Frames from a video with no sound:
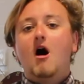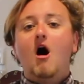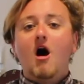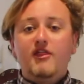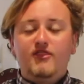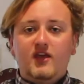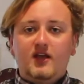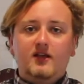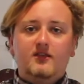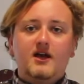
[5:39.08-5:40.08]
I
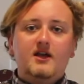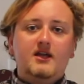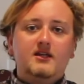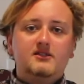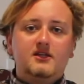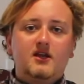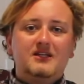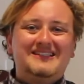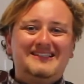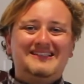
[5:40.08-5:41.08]
think that it's going to
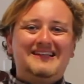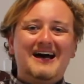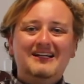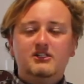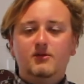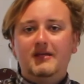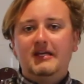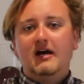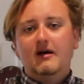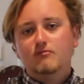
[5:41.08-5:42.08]
start to
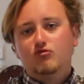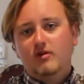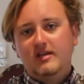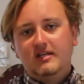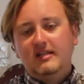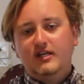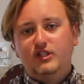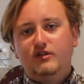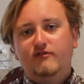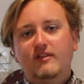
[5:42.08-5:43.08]
become
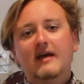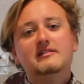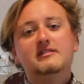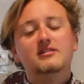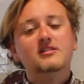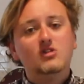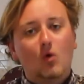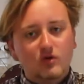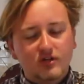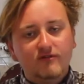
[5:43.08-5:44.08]
regulation for that
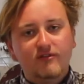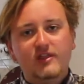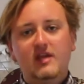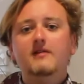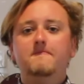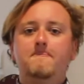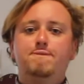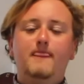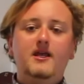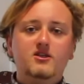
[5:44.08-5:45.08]
sort of thing
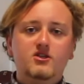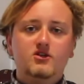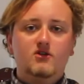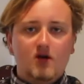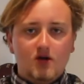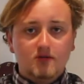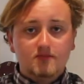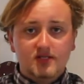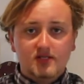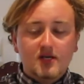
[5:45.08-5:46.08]
in new
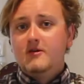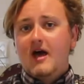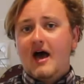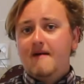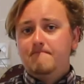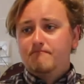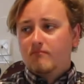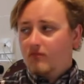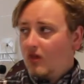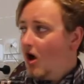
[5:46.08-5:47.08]
homes. I
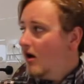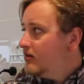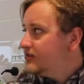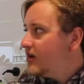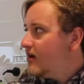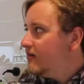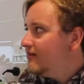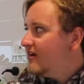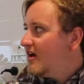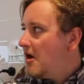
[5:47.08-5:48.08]

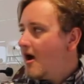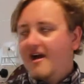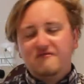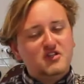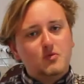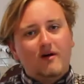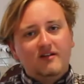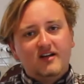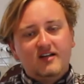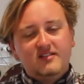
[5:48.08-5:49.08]
have this
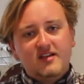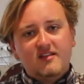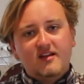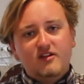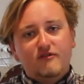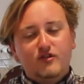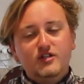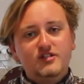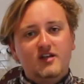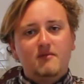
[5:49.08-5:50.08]
wild idea that your
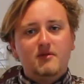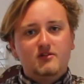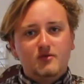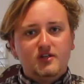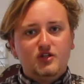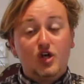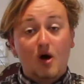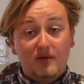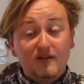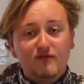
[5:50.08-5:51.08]
fridge is going to be doing your
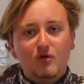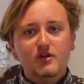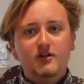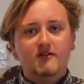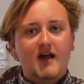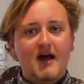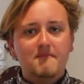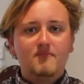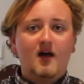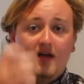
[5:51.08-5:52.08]
shopping for you.
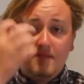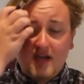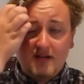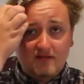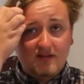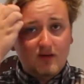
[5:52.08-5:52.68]
I mean,